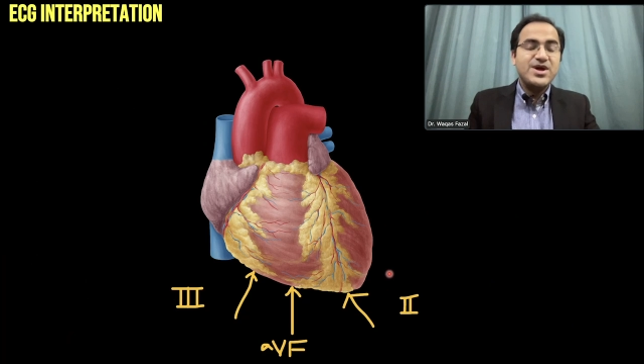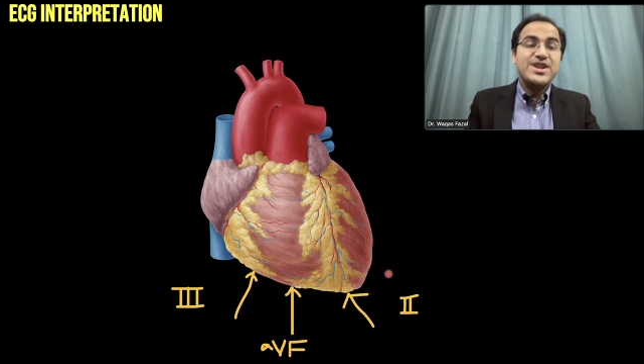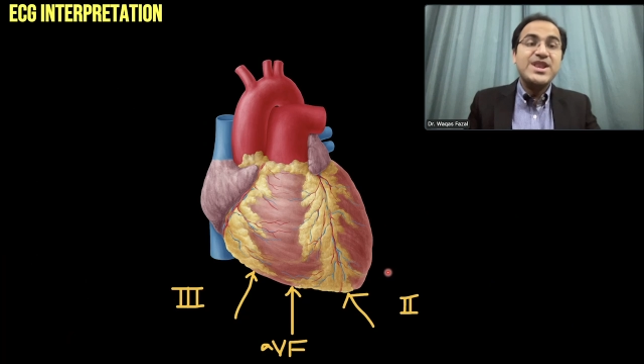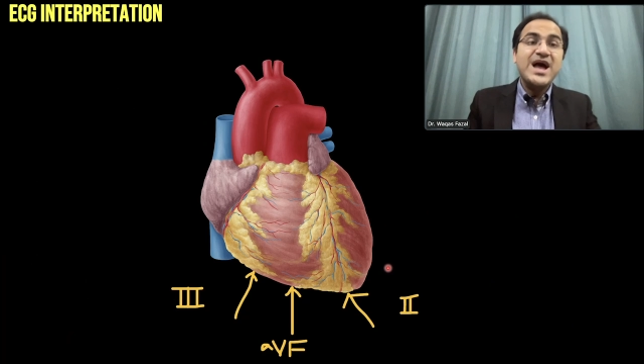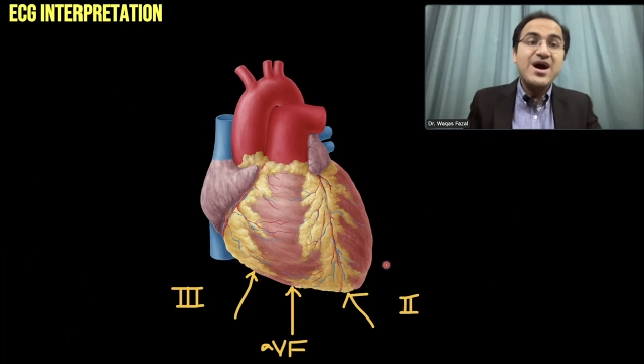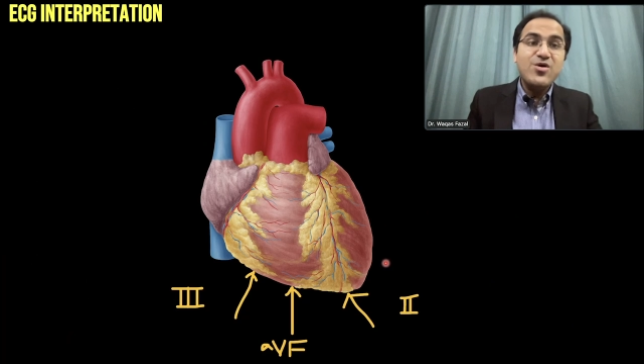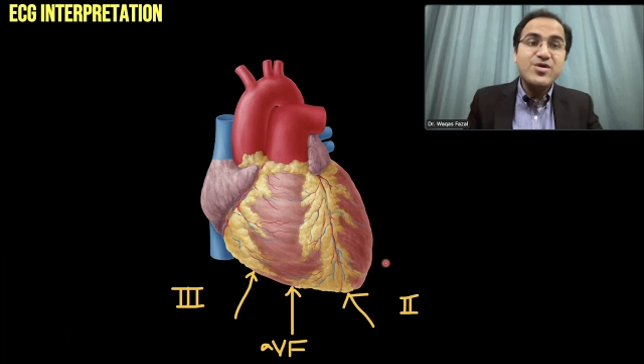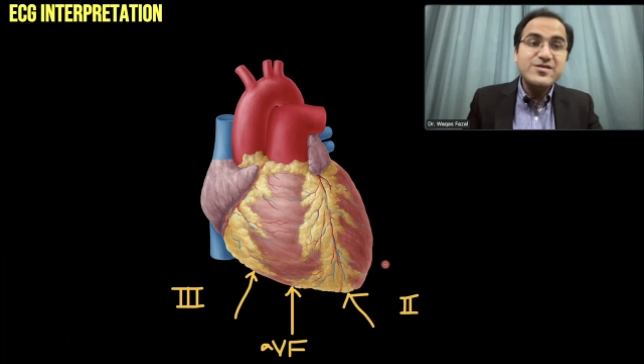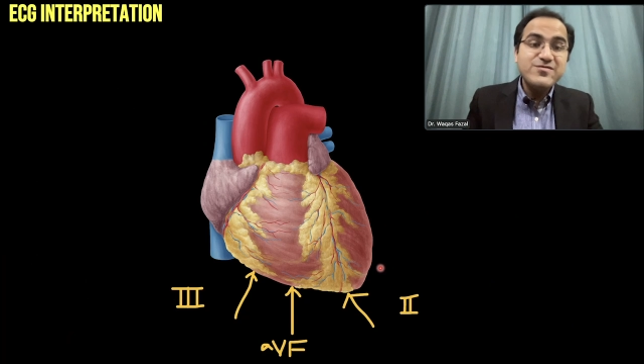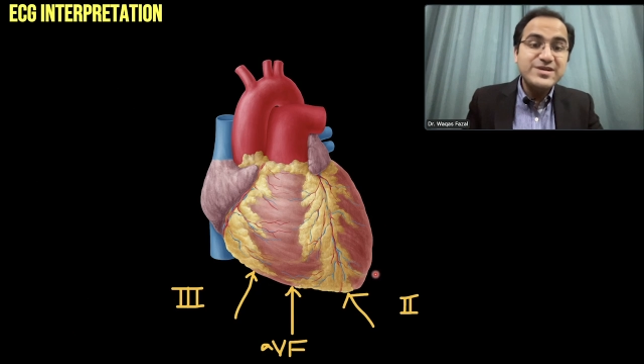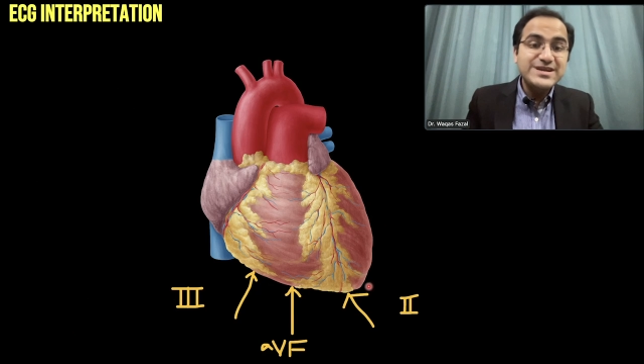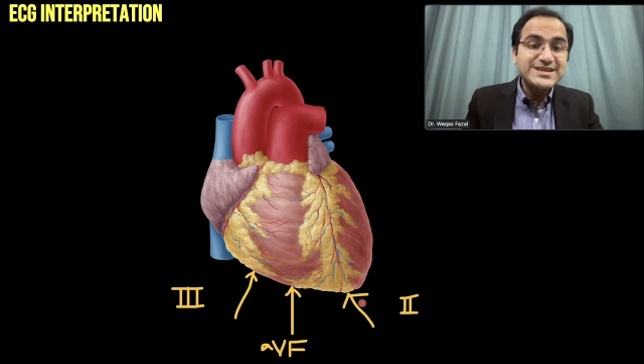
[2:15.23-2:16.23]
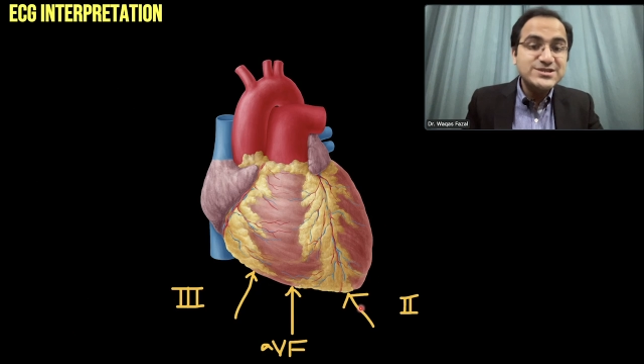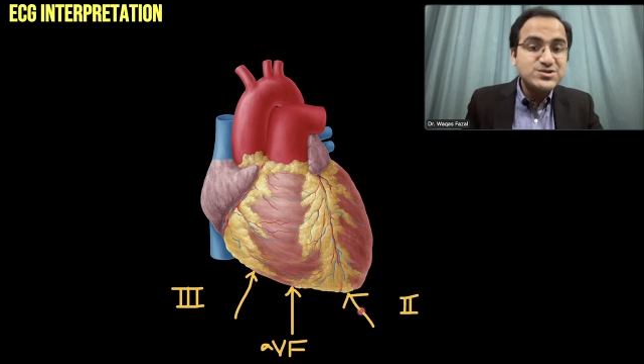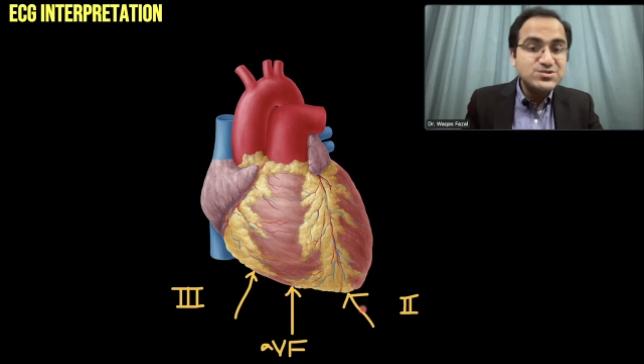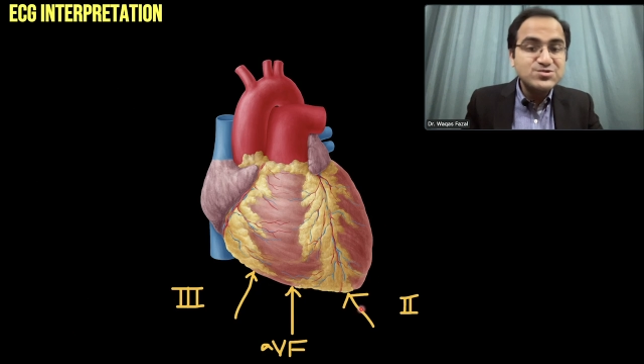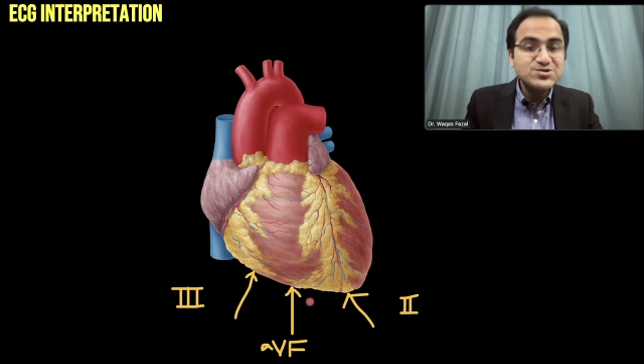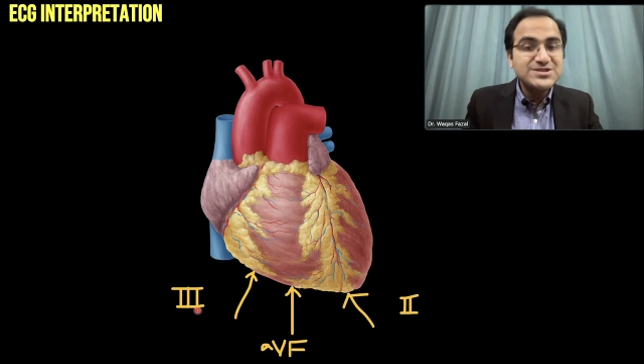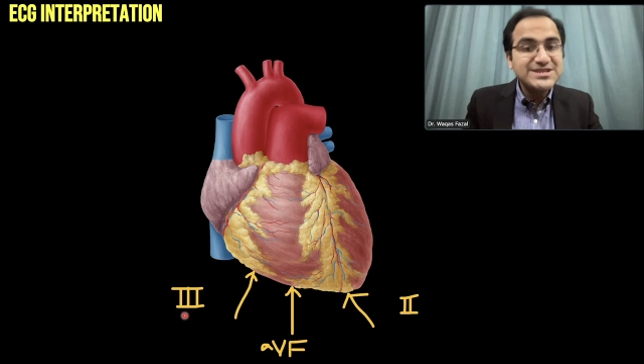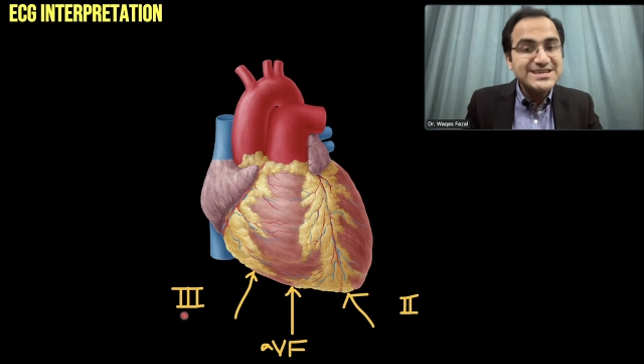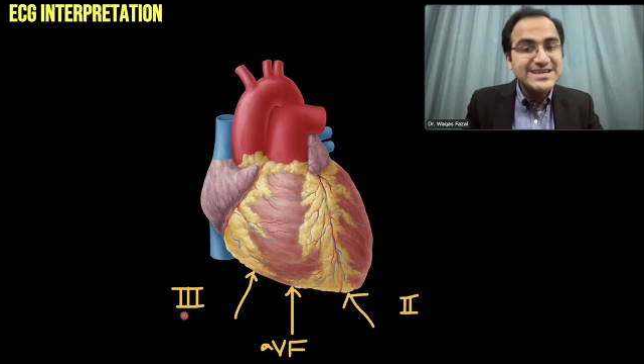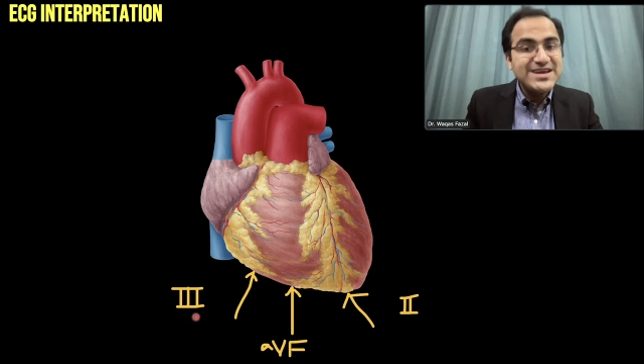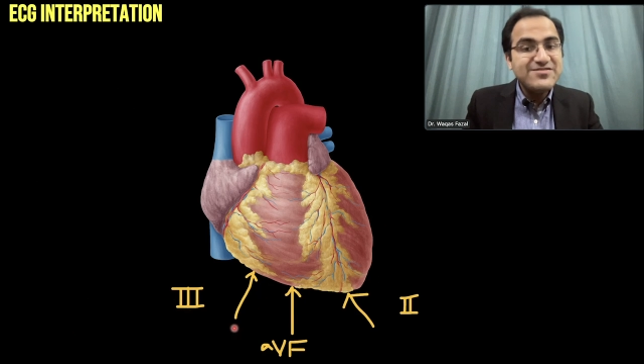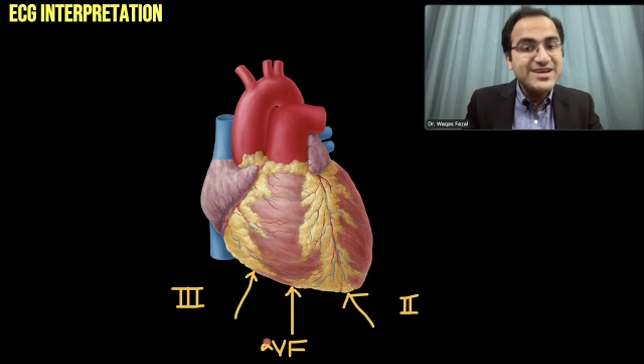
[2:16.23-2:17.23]
now if lead 2 3
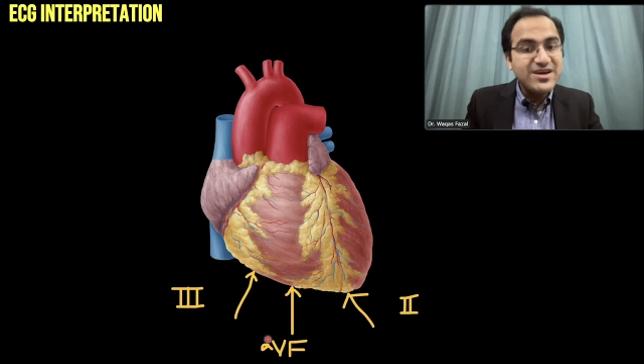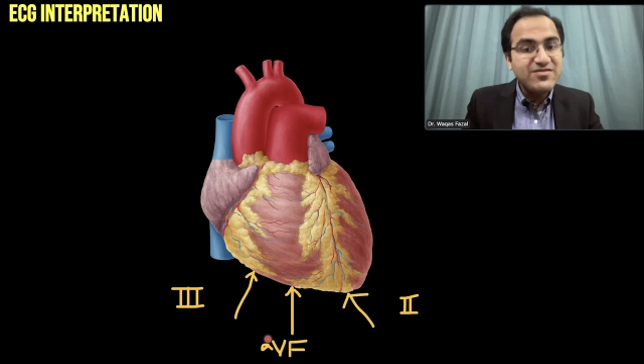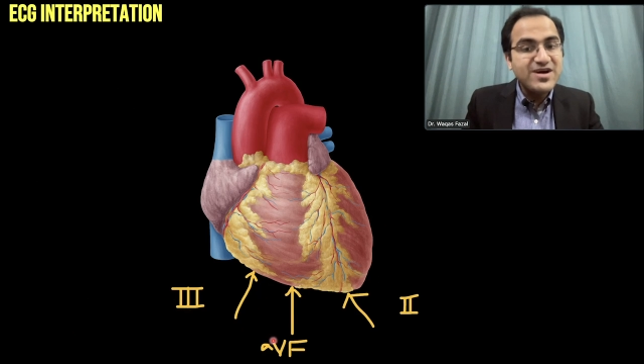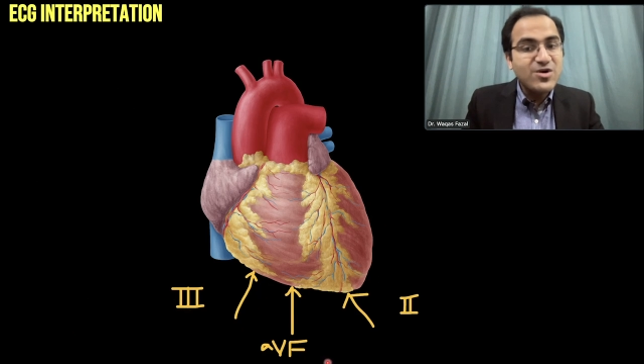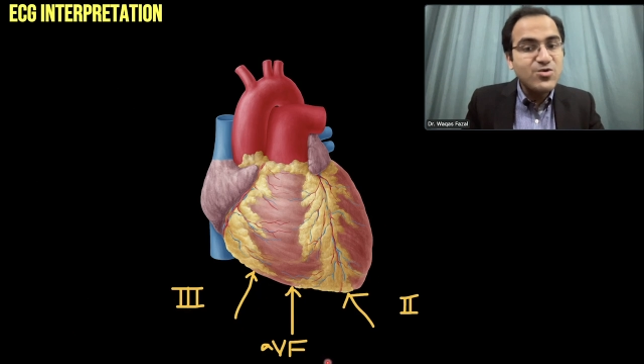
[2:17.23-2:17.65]
avf are